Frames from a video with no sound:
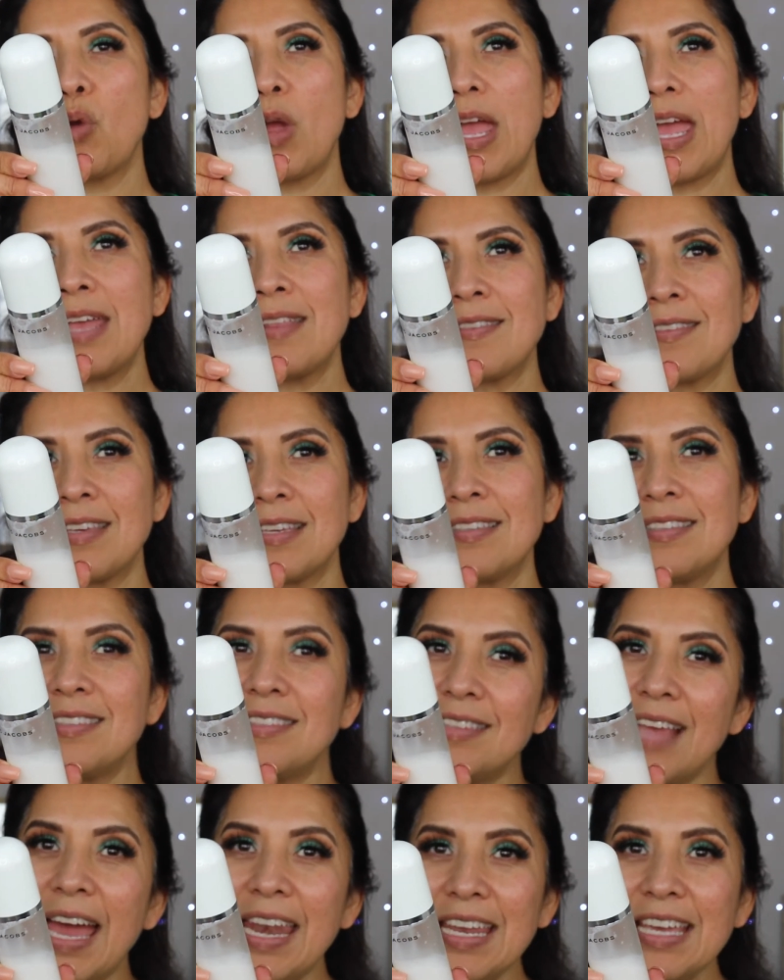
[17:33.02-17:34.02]
it's a
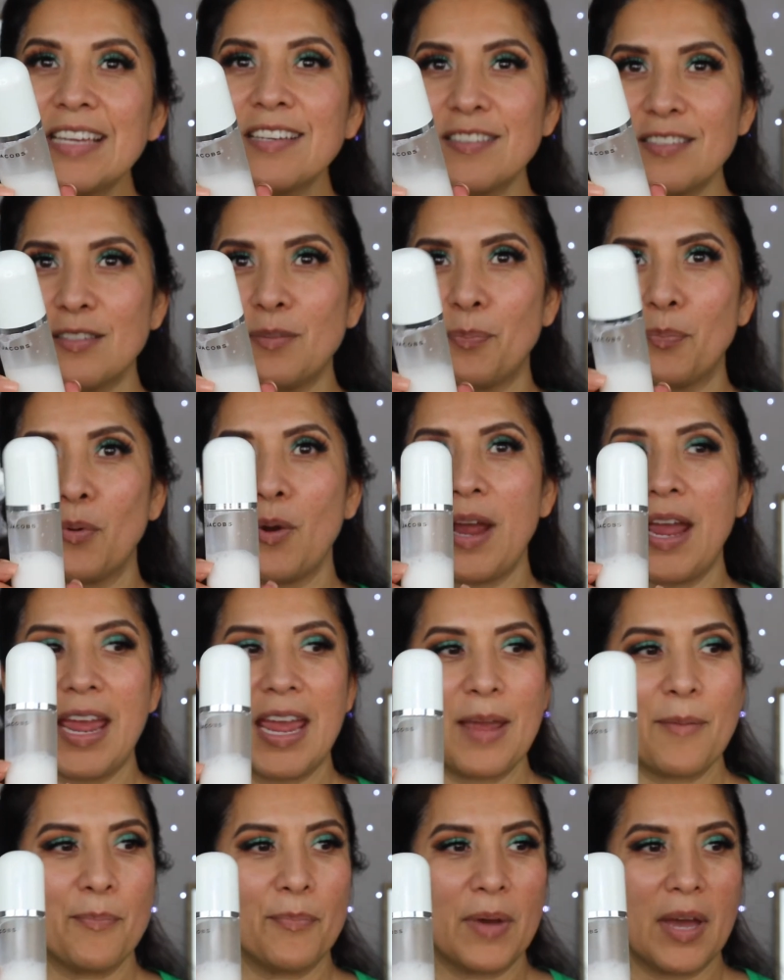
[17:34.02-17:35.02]
setting
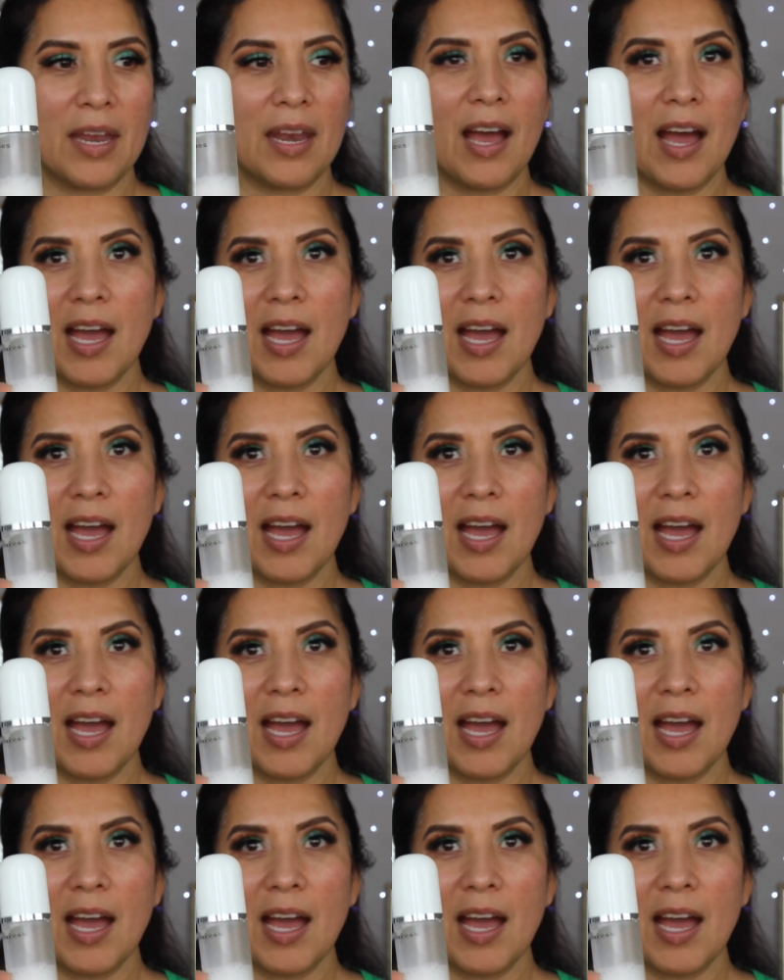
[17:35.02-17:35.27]
spray, but